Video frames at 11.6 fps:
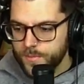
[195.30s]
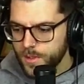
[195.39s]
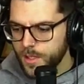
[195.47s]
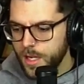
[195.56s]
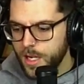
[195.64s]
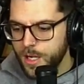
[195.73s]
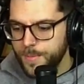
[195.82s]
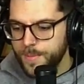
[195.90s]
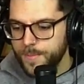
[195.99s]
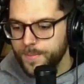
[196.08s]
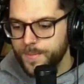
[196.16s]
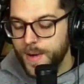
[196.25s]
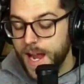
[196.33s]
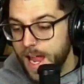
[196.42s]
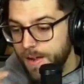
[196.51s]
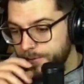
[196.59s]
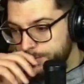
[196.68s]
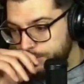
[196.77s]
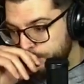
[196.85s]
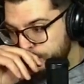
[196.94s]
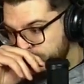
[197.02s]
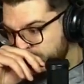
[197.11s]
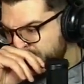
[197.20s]
I have
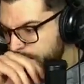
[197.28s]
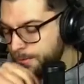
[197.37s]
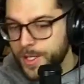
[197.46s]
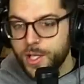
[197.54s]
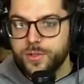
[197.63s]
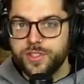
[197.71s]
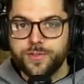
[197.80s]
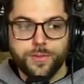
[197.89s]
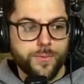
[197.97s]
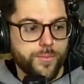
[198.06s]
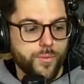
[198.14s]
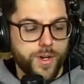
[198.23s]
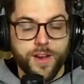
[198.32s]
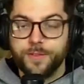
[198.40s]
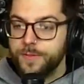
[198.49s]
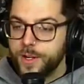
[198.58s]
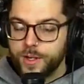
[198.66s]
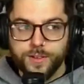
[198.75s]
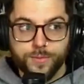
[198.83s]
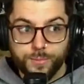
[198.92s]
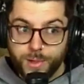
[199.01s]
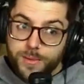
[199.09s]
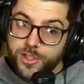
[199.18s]
videos from when
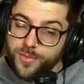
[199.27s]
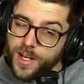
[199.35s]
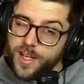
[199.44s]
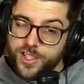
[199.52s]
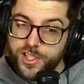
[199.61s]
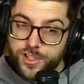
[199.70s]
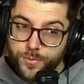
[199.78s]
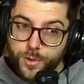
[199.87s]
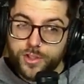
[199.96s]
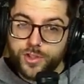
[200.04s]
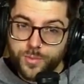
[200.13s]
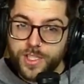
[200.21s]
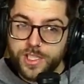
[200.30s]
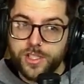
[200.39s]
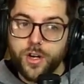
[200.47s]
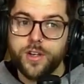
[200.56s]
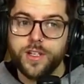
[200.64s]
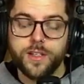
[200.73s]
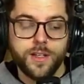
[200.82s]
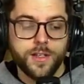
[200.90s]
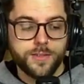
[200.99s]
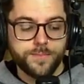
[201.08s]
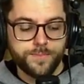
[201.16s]
pretty much when I first really started
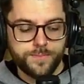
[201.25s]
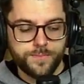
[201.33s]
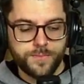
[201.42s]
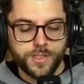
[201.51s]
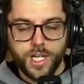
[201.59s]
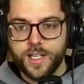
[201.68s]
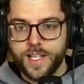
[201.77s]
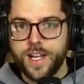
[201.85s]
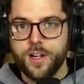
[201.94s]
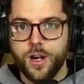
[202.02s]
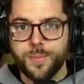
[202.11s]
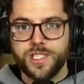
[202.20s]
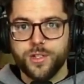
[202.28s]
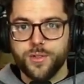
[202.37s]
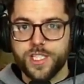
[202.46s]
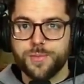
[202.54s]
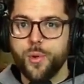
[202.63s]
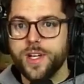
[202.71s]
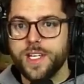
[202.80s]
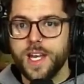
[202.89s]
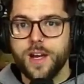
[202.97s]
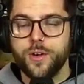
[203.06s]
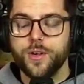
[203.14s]
cutting hair up until this point
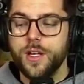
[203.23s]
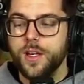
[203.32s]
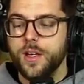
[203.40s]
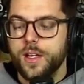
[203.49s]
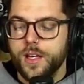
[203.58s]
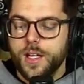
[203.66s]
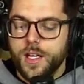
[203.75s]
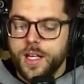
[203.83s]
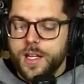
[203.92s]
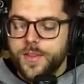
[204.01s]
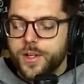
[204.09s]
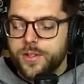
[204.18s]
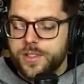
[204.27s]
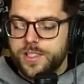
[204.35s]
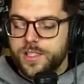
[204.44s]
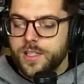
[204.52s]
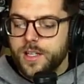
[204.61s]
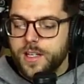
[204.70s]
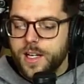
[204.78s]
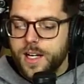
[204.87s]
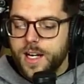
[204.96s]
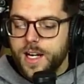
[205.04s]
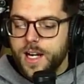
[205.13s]
now.
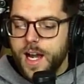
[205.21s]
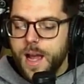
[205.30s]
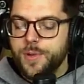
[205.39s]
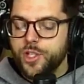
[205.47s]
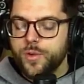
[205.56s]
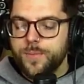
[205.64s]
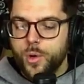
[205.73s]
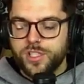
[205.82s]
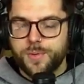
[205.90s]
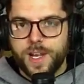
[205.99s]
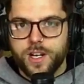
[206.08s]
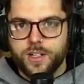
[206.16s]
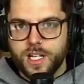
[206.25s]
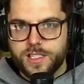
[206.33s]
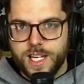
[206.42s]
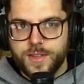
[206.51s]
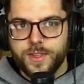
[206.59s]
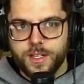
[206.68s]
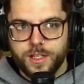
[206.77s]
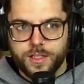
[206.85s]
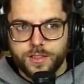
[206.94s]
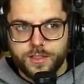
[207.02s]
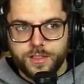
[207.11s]
I've been doing most of my haircuts in
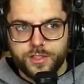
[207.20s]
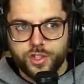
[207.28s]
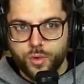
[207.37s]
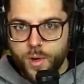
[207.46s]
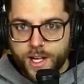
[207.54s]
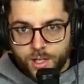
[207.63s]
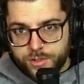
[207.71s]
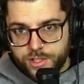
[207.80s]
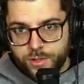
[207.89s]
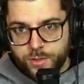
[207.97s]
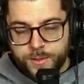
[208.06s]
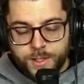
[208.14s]
the school I go to.